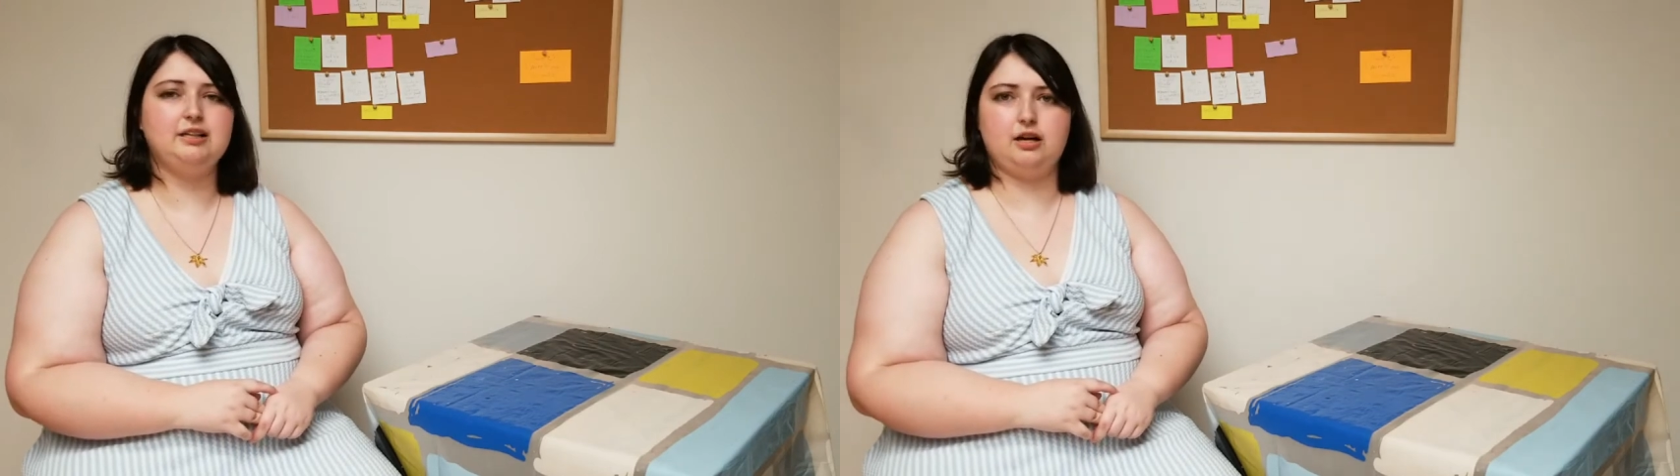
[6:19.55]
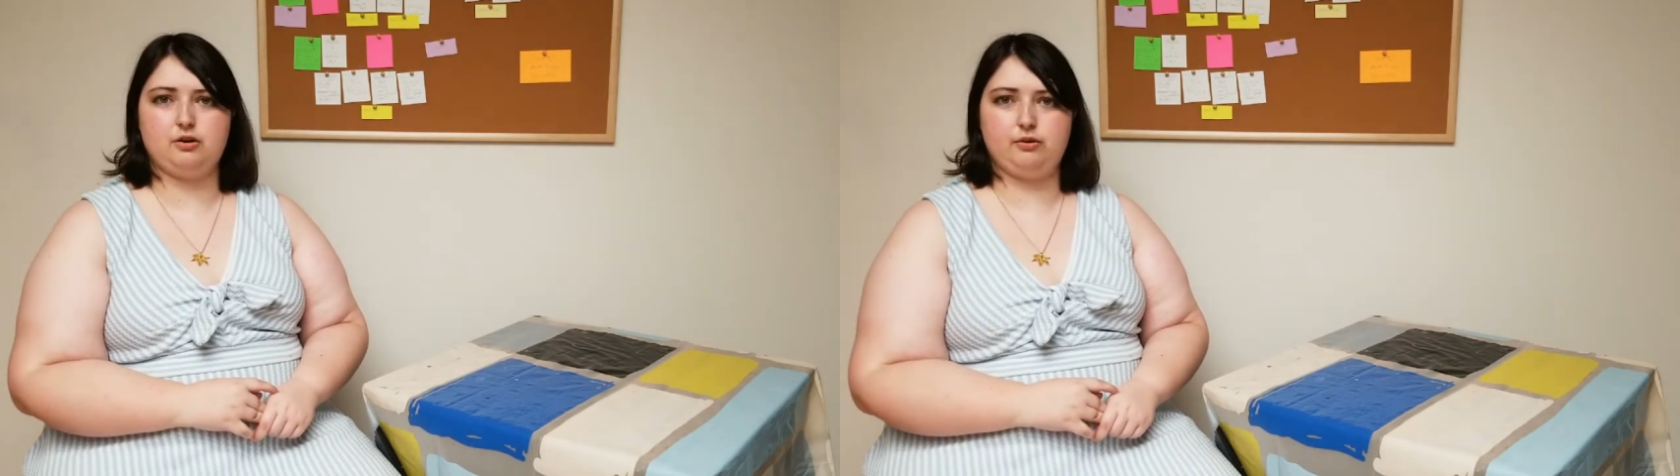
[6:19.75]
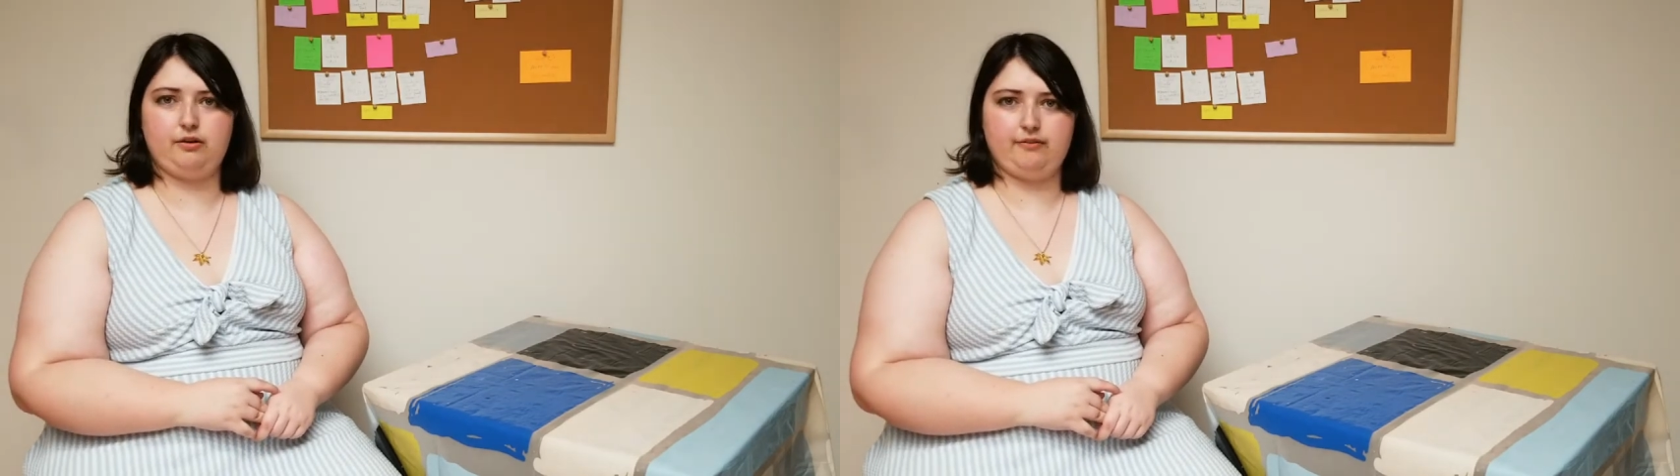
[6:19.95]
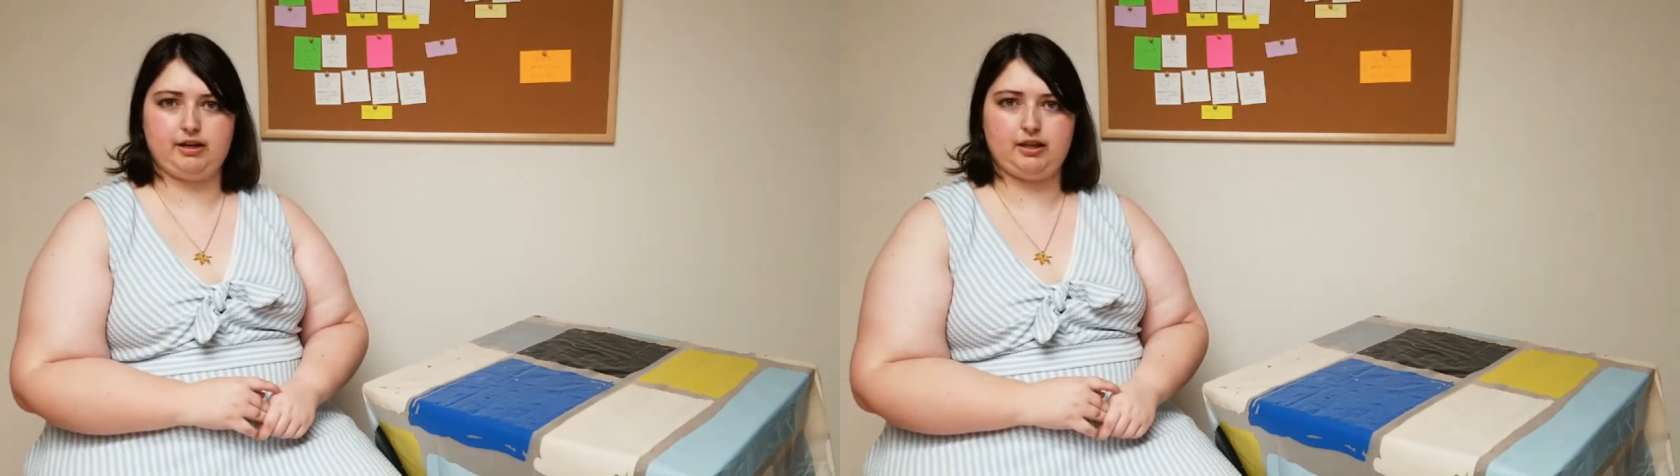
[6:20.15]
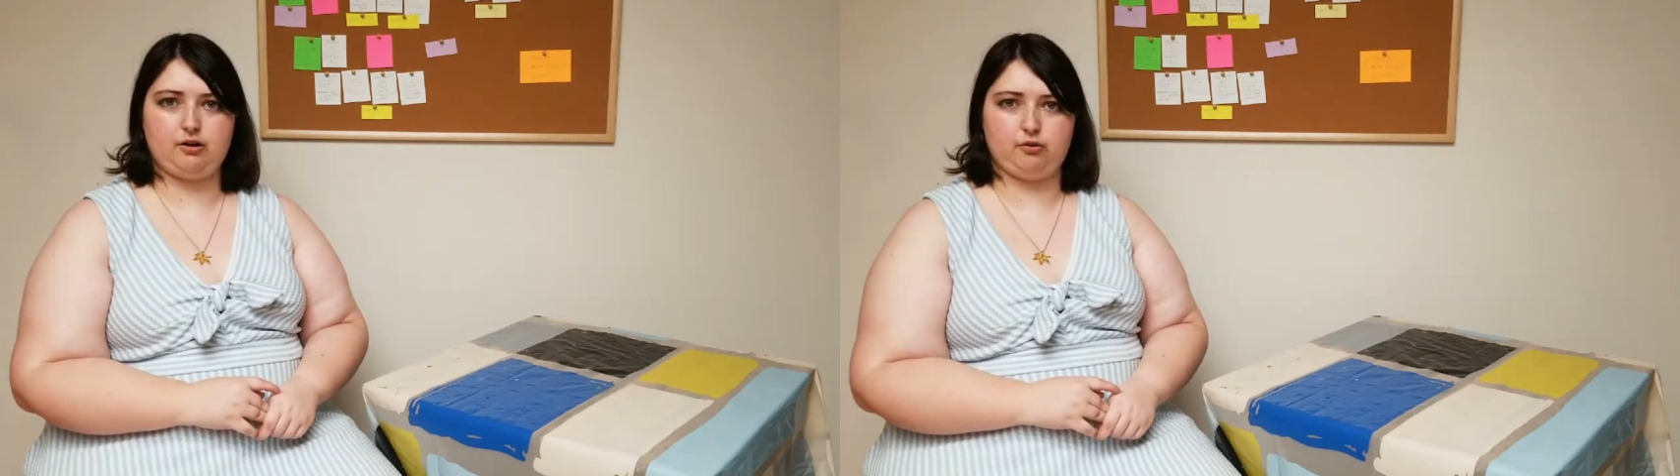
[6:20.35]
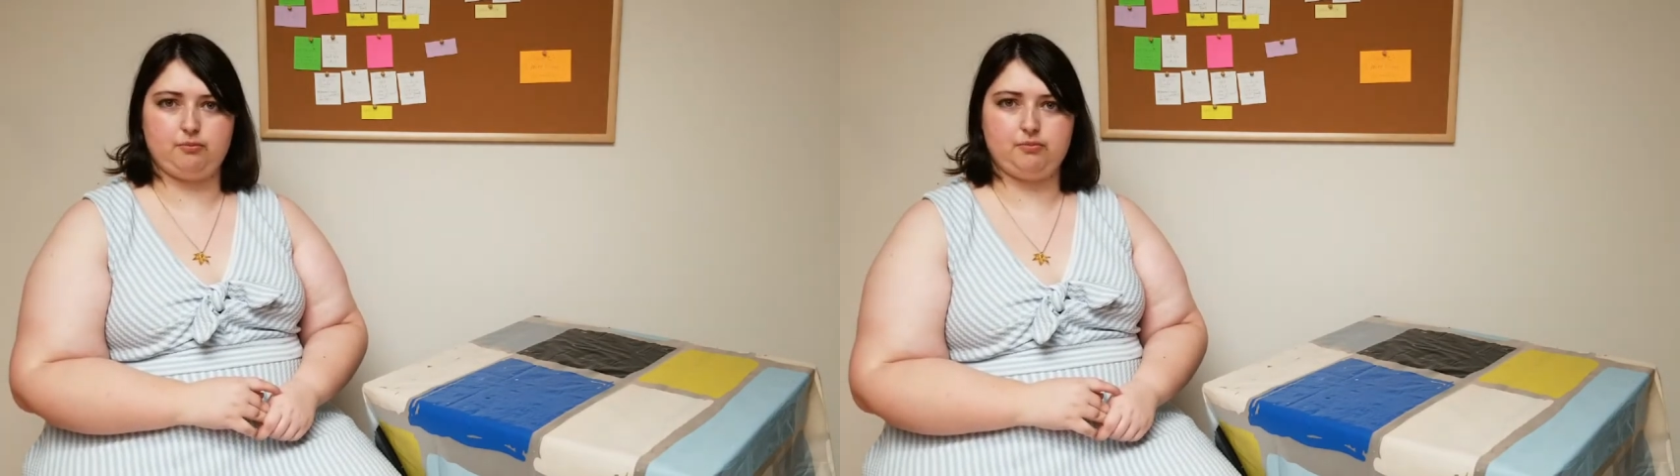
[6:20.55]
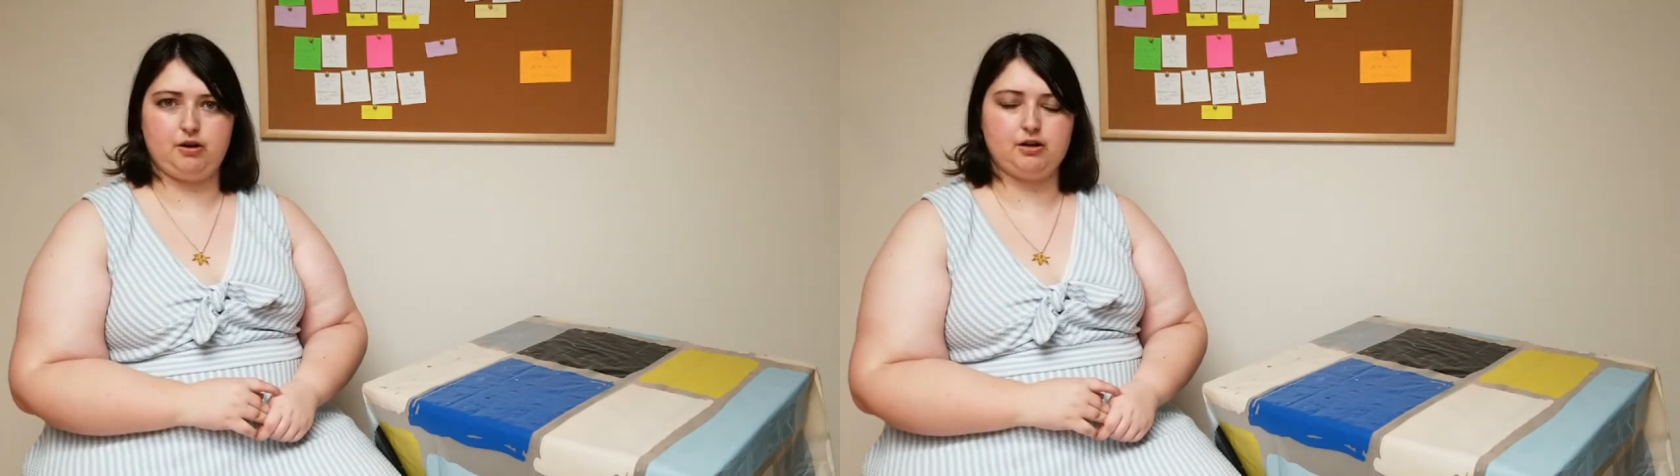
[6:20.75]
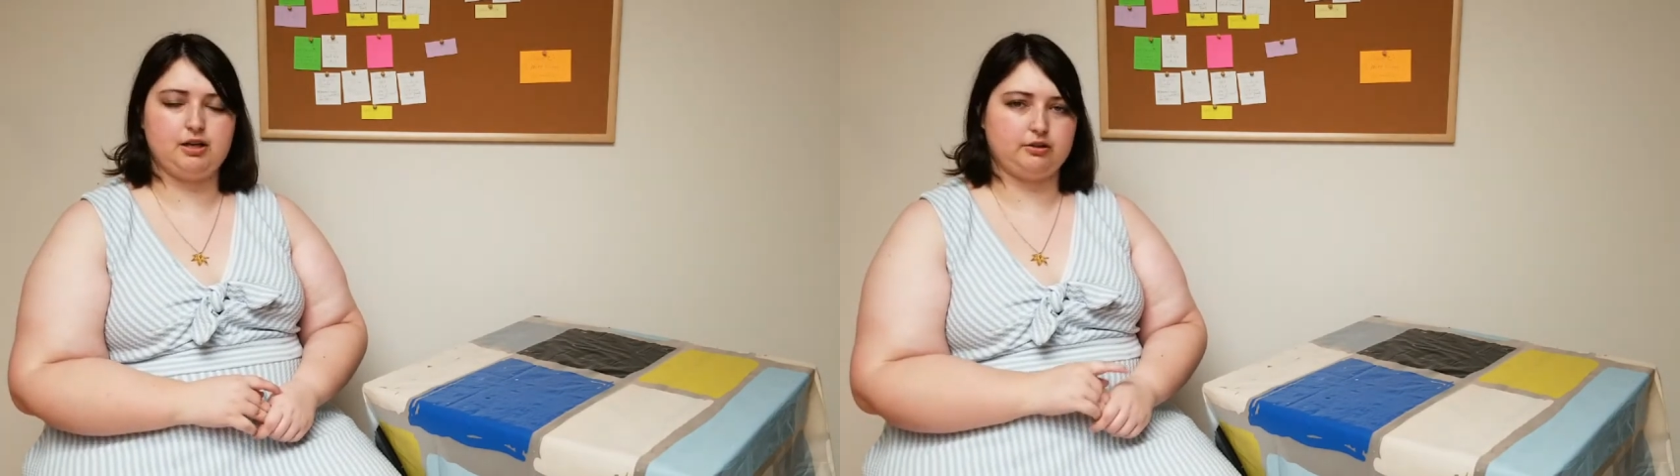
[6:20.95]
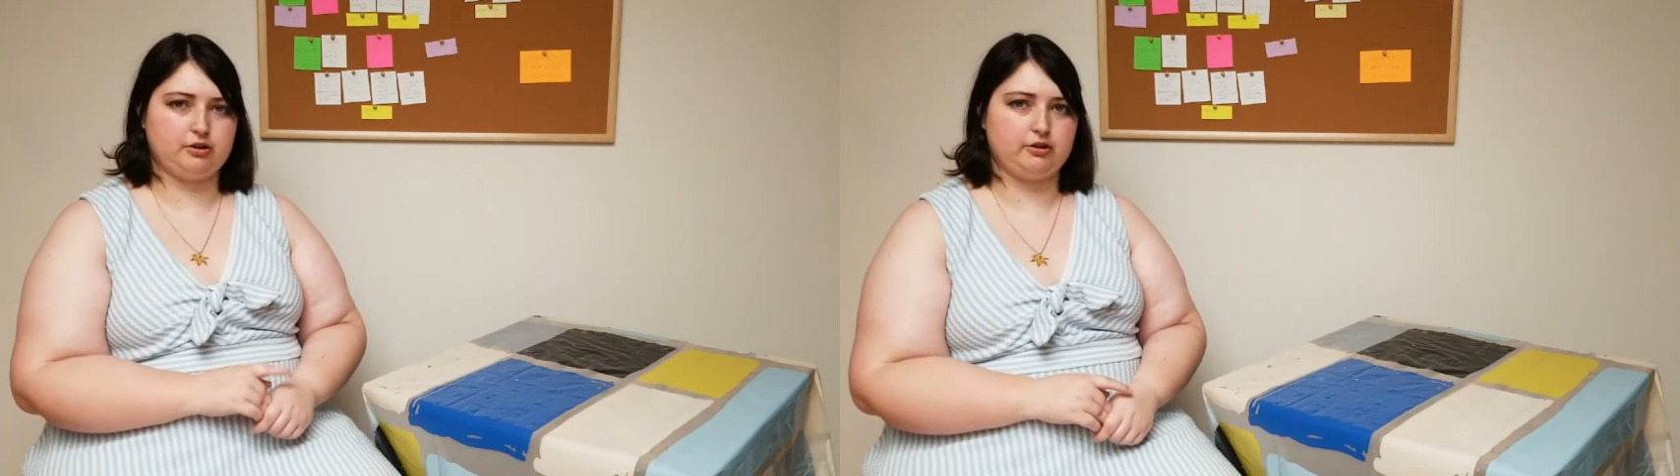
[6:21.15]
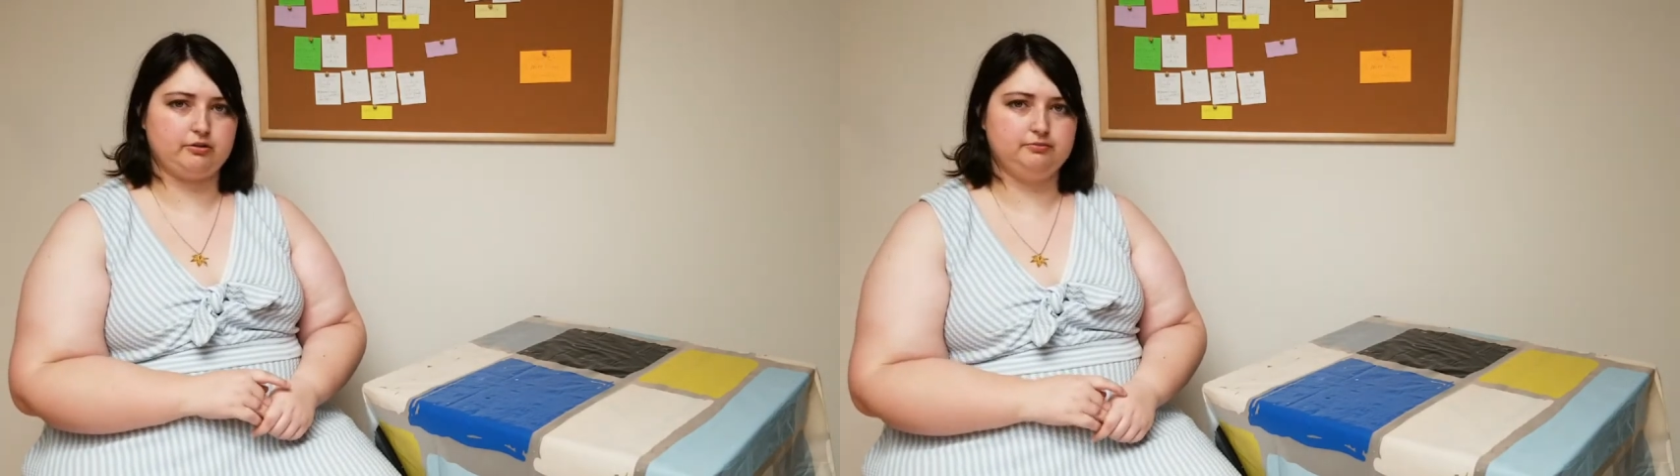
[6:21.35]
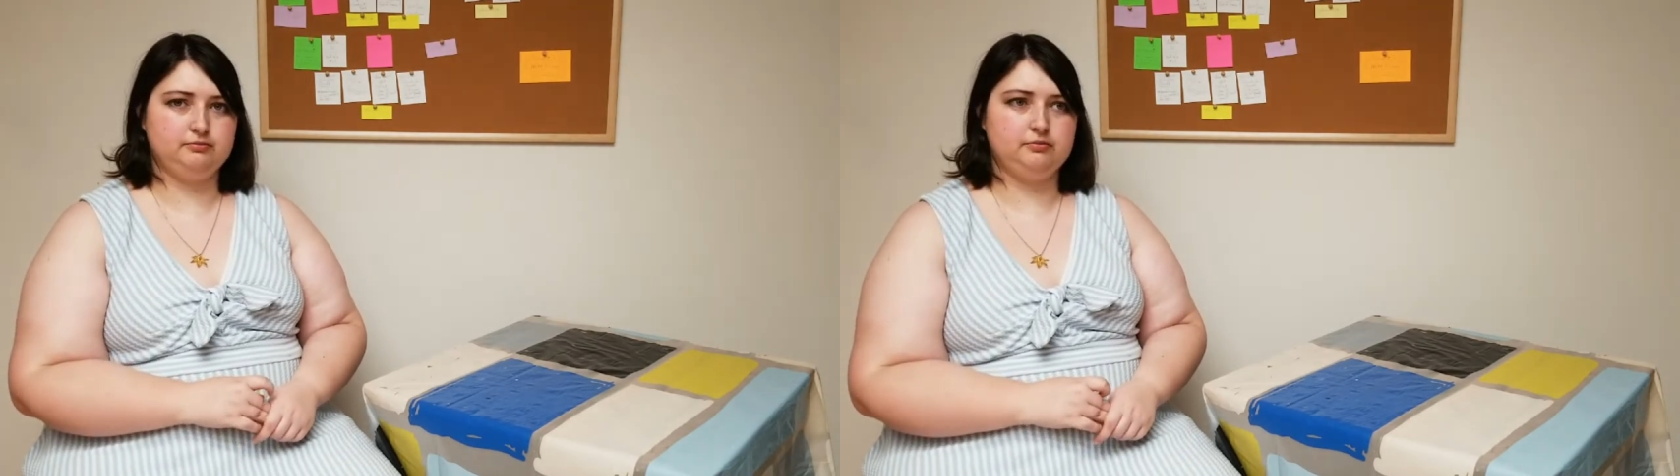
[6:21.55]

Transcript: not going to find that group on Kickstarter.